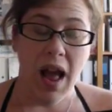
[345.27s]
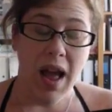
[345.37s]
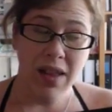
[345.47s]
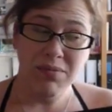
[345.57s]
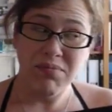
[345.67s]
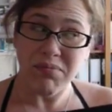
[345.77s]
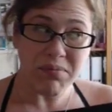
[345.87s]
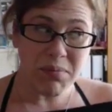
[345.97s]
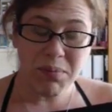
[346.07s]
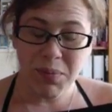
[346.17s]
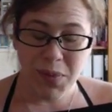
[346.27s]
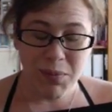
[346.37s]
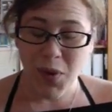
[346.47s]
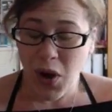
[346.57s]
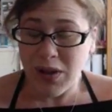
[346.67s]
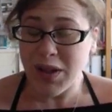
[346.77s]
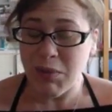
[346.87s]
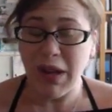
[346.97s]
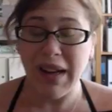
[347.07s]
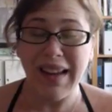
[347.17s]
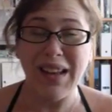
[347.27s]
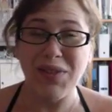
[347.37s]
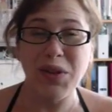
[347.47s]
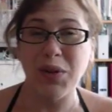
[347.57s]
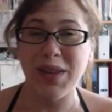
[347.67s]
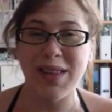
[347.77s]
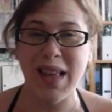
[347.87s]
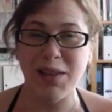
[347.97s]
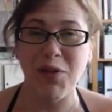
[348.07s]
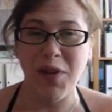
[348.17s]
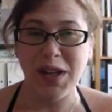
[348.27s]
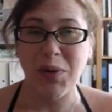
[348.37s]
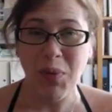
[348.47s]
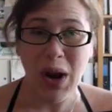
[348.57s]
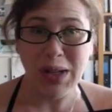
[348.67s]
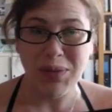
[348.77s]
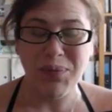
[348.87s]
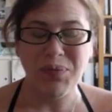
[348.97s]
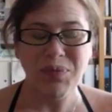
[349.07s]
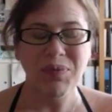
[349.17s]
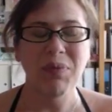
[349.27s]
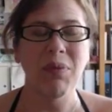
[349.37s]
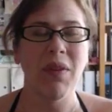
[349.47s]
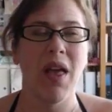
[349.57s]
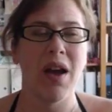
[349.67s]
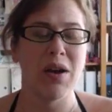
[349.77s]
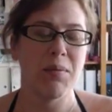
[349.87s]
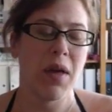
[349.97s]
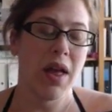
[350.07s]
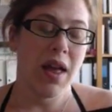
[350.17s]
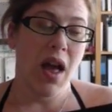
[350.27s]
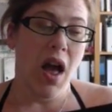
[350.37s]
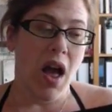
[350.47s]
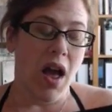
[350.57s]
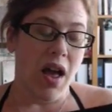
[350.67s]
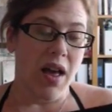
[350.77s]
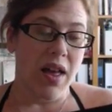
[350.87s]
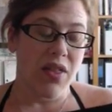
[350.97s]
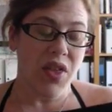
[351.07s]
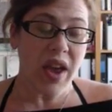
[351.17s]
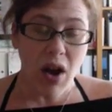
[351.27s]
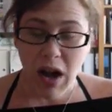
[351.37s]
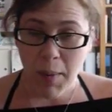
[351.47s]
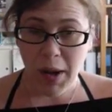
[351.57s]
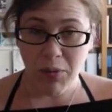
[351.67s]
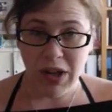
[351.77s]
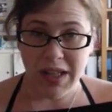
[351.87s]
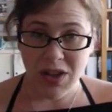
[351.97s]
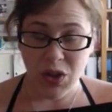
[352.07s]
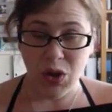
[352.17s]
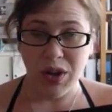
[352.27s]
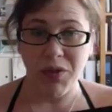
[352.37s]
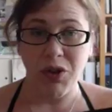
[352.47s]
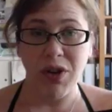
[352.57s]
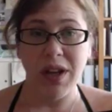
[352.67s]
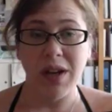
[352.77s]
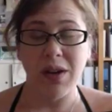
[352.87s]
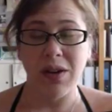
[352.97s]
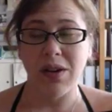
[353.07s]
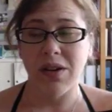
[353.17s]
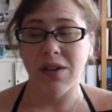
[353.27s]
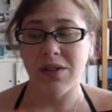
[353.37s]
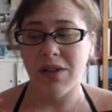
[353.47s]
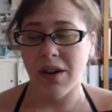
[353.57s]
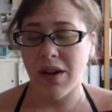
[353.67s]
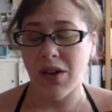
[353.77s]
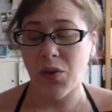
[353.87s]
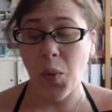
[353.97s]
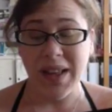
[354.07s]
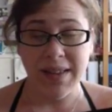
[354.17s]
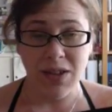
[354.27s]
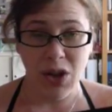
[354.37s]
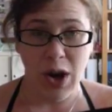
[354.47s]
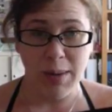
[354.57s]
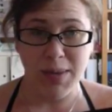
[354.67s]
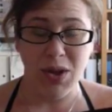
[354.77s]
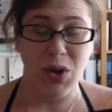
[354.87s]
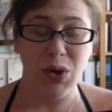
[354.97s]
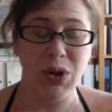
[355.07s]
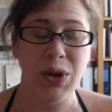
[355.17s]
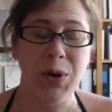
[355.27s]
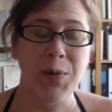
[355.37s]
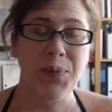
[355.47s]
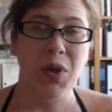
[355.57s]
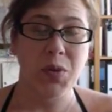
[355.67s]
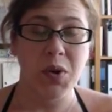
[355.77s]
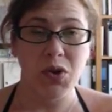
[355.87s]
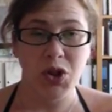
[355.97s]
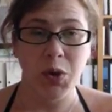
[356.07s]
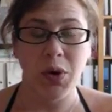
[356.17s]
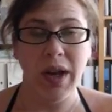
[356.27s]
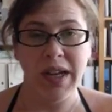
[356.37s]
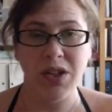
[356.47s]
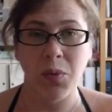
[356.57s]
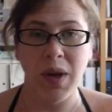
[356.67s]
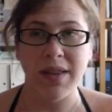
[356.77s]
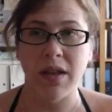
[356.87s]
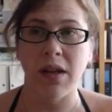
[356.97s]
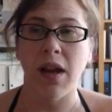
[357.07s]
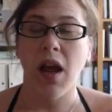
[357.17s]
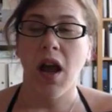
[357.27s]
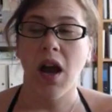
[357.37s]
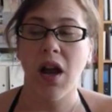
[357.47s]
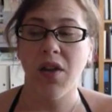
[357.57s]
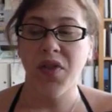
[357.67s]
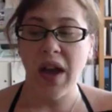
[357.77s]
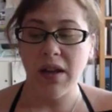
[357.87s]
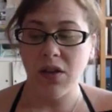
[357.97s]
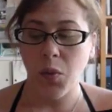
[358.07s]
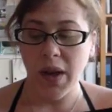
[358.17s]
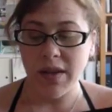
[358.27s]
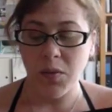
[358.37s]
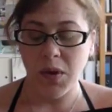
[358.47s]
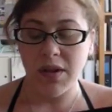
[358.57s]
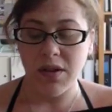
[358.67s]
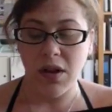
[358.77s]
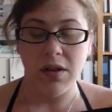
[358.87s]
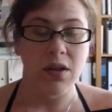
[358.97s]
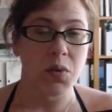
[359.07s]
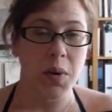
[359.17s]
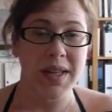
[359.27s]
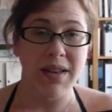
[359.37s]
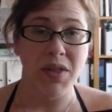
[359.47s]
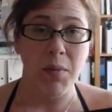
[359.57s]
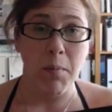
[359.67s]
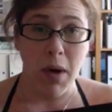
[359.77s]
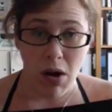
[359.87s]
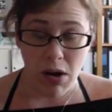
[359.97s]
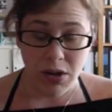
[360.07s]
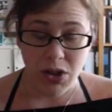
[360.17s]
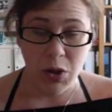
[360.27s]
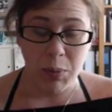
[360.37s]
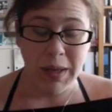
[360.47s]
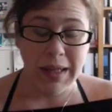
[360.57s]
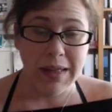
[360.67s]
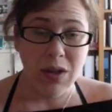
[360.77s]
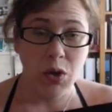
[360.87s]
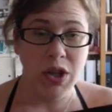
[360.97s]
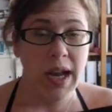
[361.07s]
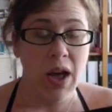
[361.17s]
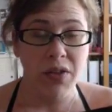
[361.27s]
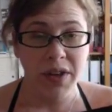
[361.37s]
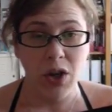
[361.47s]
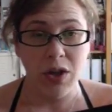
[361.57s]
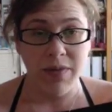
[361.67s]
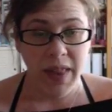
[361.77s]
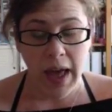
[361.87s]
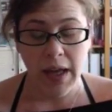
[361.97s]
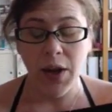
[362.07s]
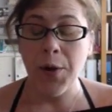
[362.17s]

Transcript: And ultimately gives you a successful fashion brand. They are coming up really soon. If you're in the Western time zone, because we've got two, we've got Asian and Western, the Western one starts on 27th of March, so please go check out the videos for that.